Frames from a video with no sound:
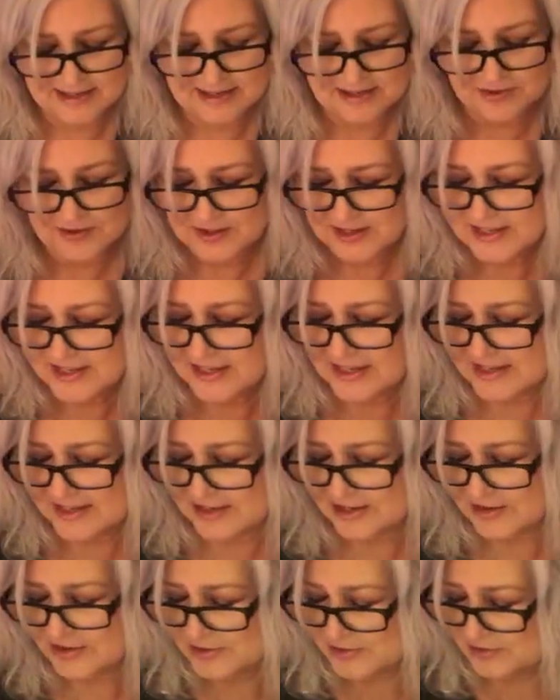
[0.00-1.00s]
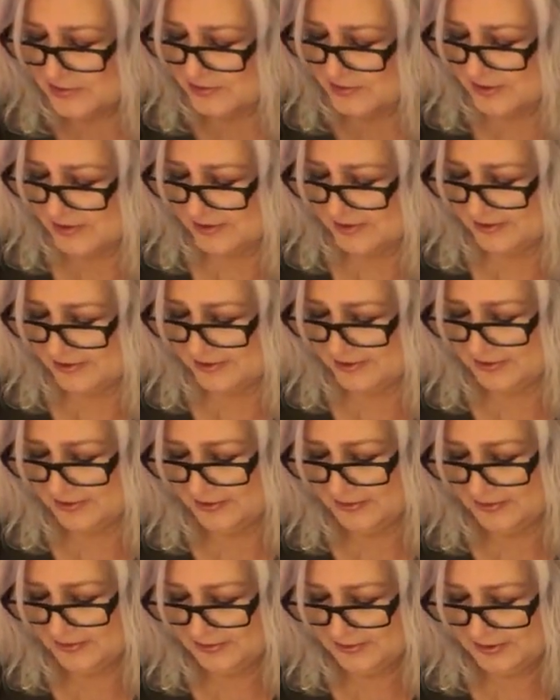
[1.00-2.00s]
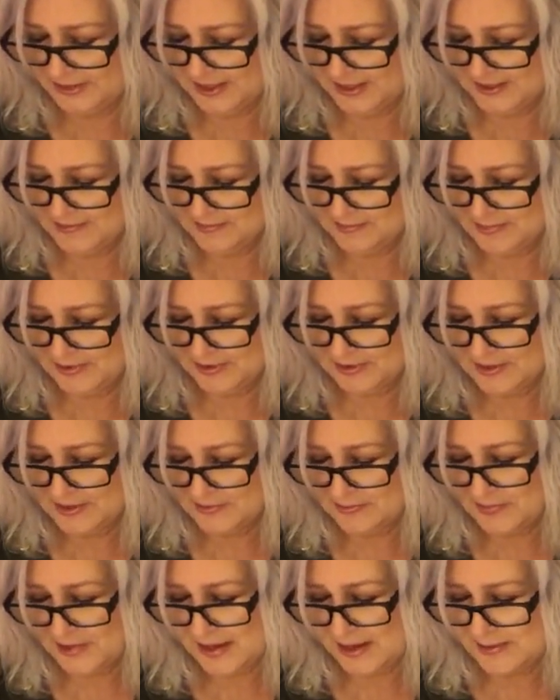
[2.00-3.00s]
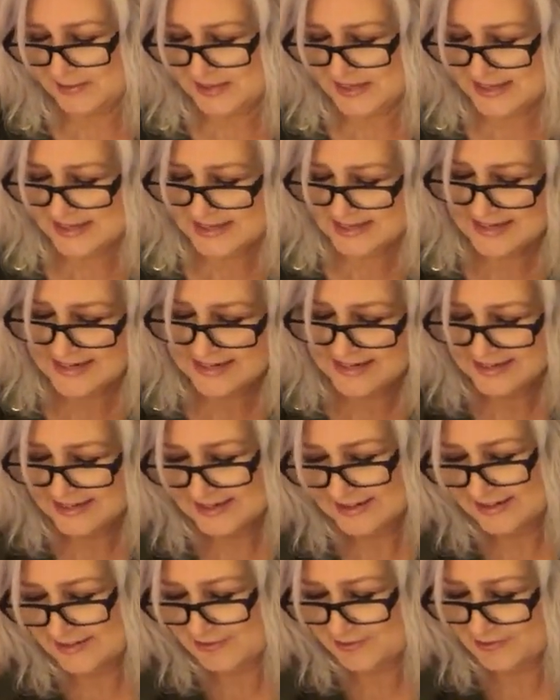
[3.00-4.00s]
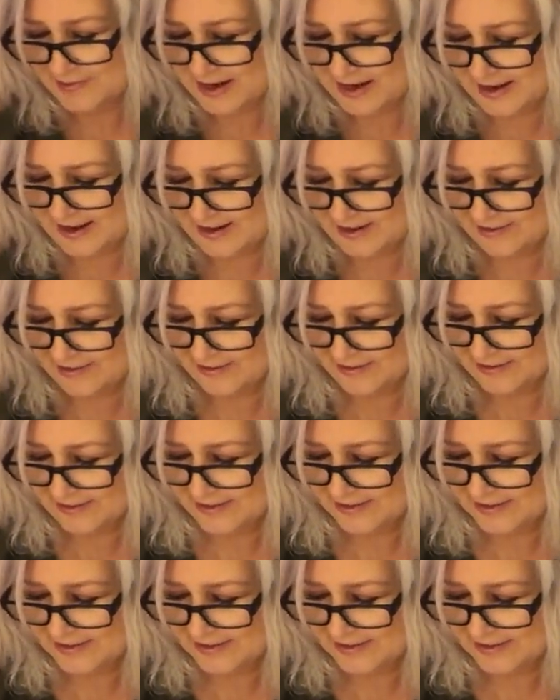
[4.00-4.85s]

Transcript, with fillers: so this is you. Holy moly, babies. Wow.